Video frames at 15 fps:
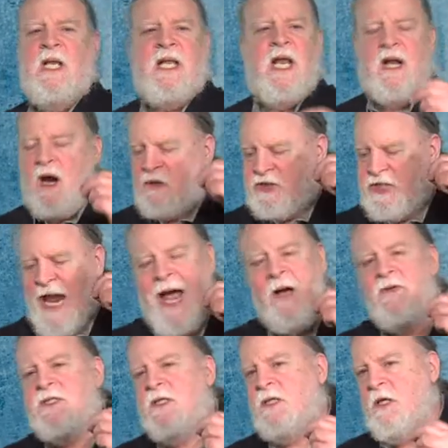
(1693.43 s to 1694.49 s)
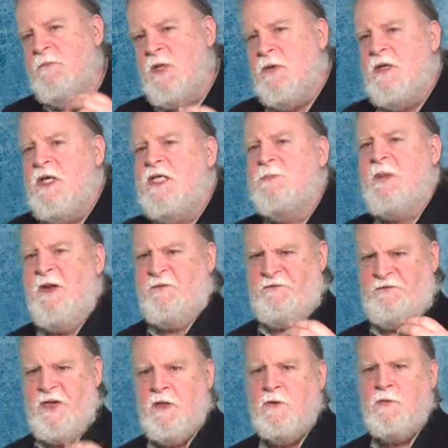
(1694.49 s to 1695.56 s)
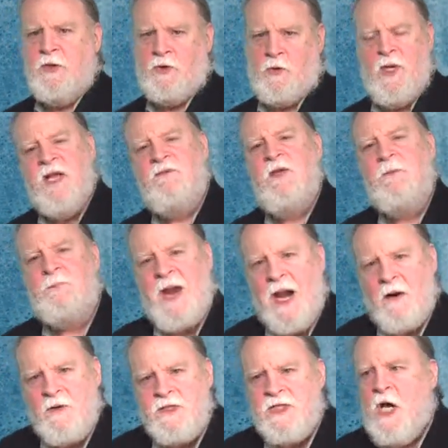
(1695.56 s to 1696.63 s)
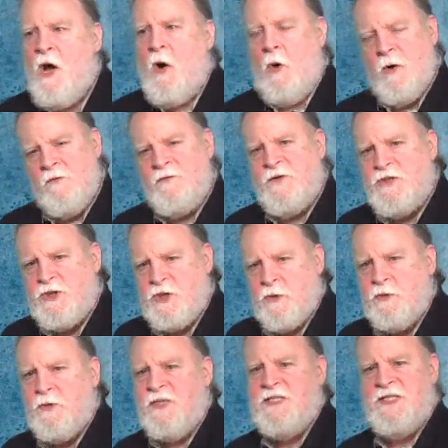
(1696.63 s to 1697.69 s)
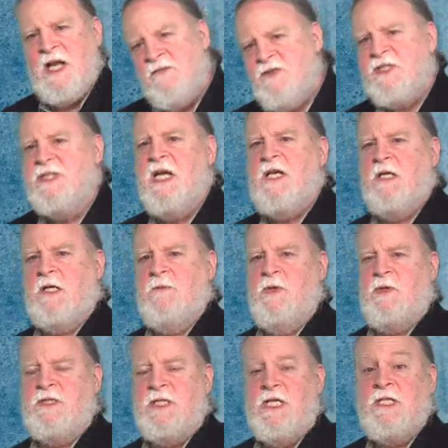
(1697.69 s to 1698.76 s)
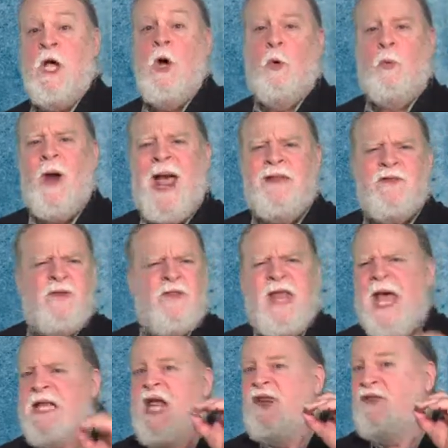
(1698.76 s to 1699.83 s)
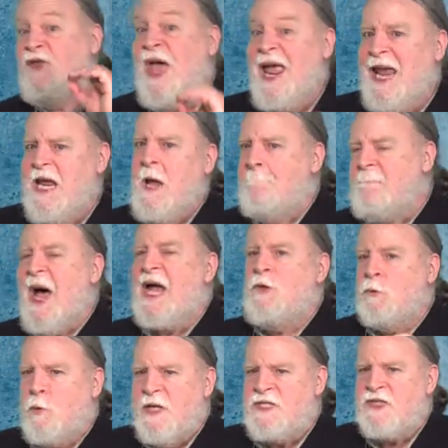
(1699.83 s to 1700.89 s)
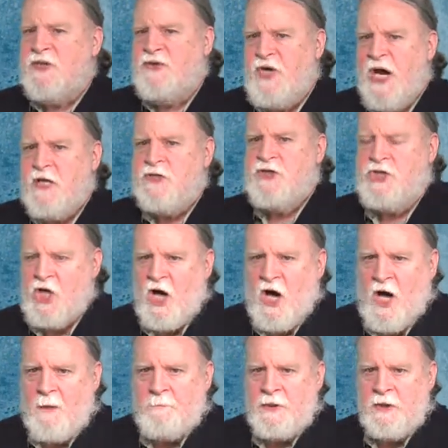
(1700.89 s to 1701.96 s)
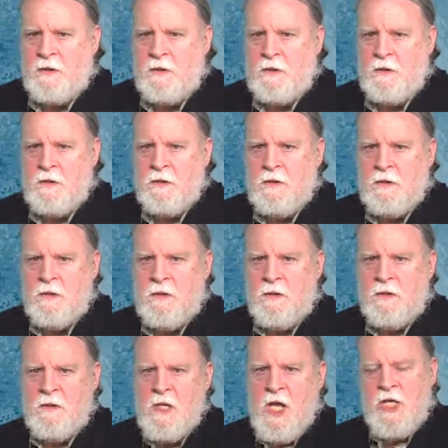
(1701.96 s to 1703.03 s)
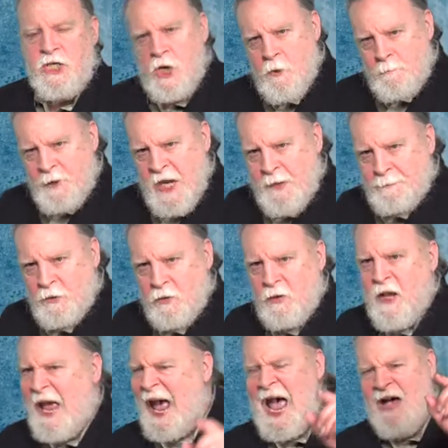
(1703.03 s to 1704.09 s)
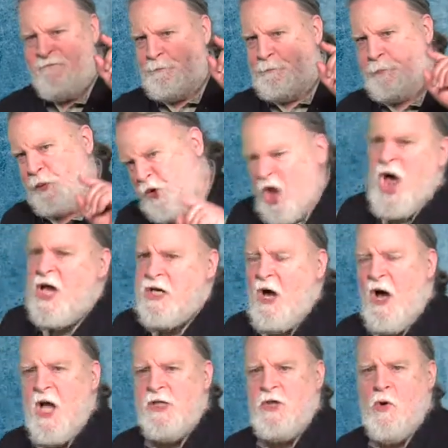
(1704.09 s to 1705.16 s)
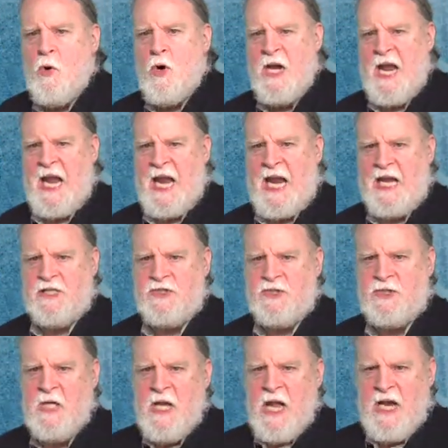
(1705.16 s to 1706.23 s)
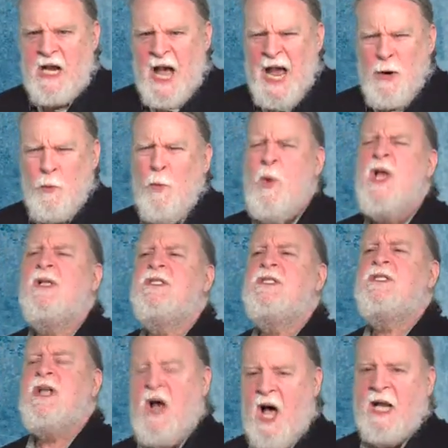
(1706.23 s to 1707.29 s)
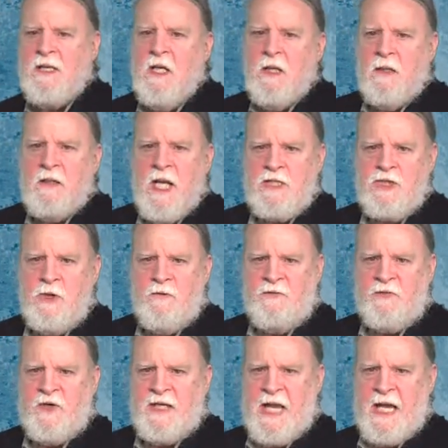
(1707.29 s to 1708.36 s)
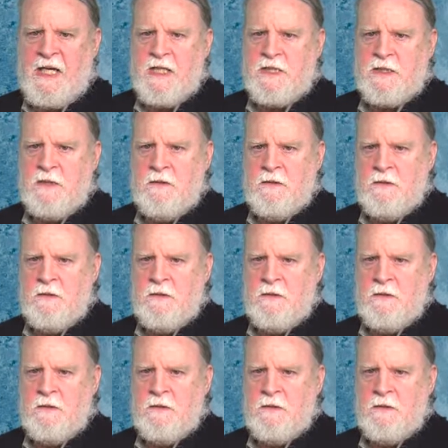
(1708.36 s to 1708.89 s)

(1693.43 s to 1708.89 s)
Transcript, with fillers: let our towns and communities be filled with grieving parents, orphaned children, and devastated communities, rather than that they might risk their job. You people have blood on your hands, and I will not let you forget it.